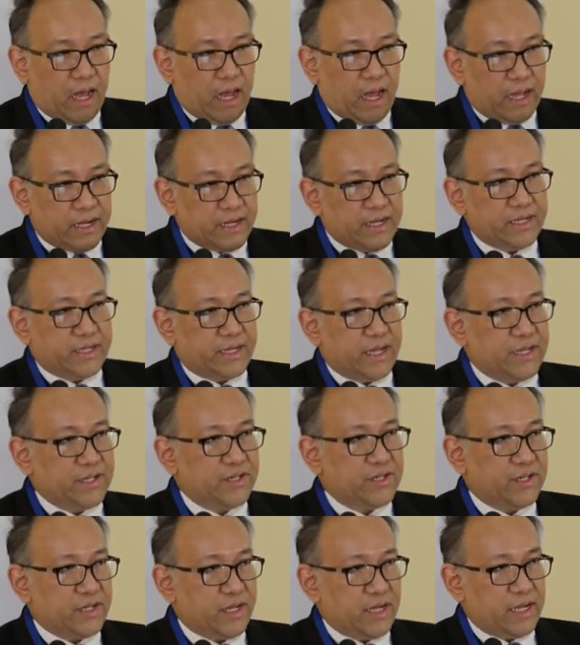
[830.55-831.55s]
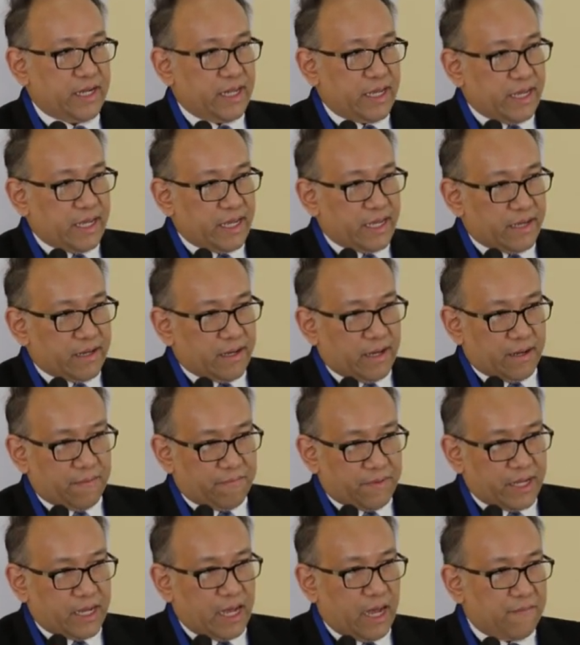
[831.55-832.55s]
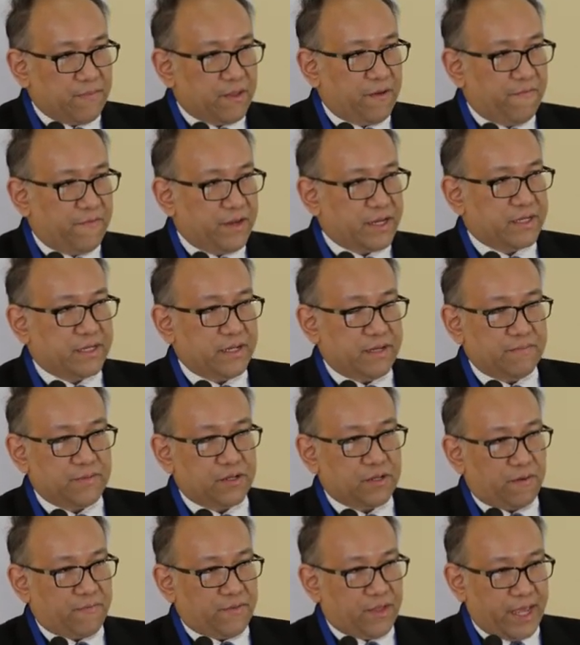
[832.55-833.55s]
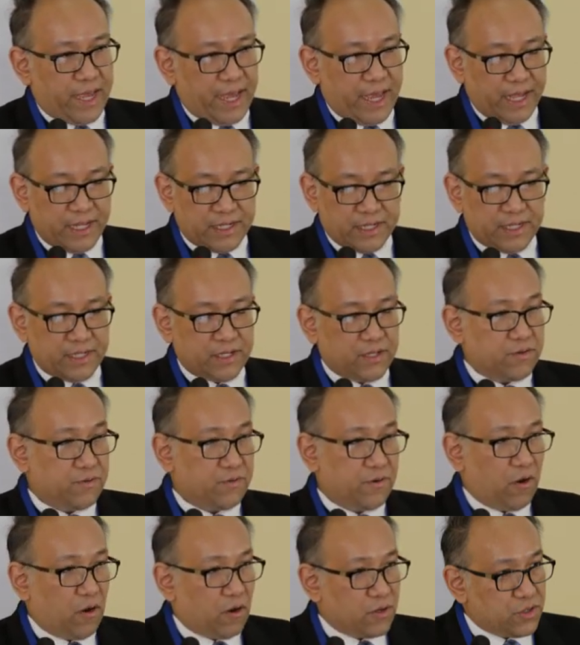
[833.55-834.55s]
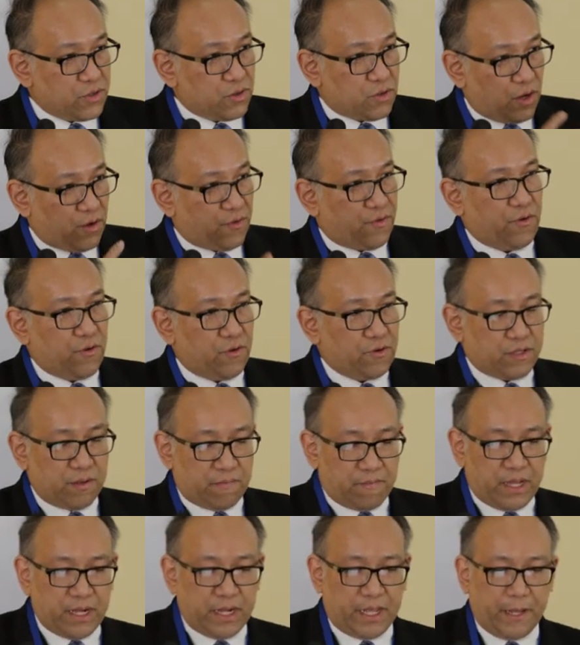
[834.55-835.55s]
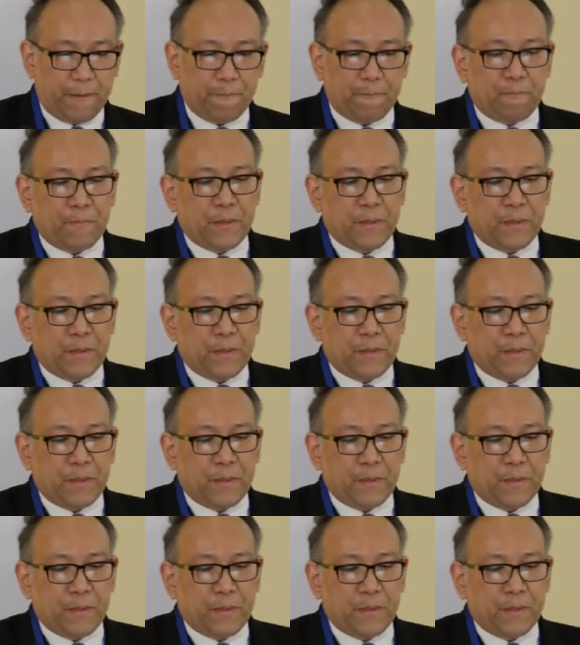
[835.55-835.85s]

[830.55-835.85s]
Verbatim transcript: unintentionally become the victims of the agents who also control some money.